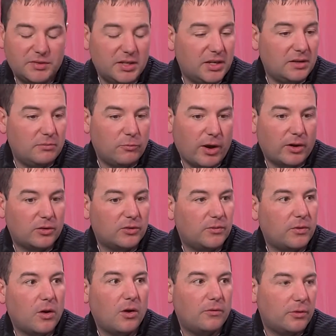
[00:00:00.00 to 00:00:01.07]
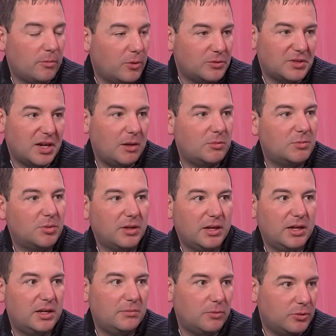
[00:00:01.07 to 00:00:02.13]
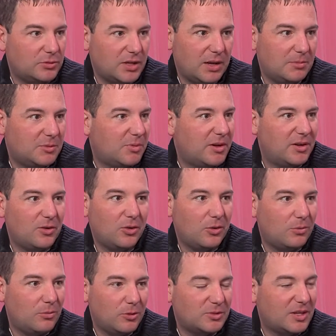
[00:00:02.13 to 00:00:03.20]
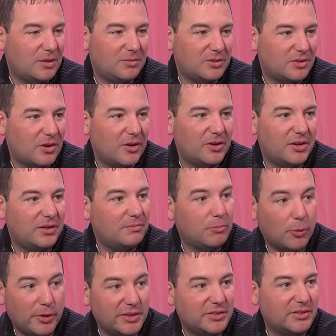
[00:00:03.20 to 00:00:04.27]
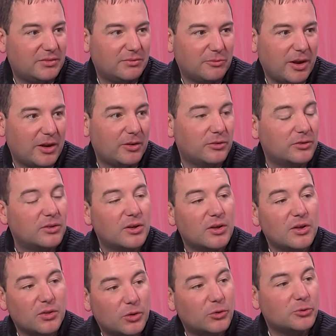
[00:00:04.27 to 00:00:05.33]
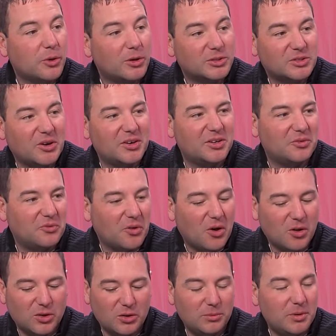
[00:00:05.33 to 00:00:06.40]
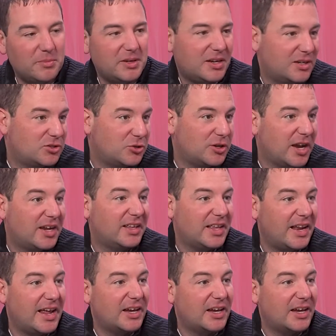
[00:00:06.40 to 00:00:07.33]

seen records fall for most games played, most games played at home, most games started, points, records. Those are all starting to fall a little bit because right. you're getting that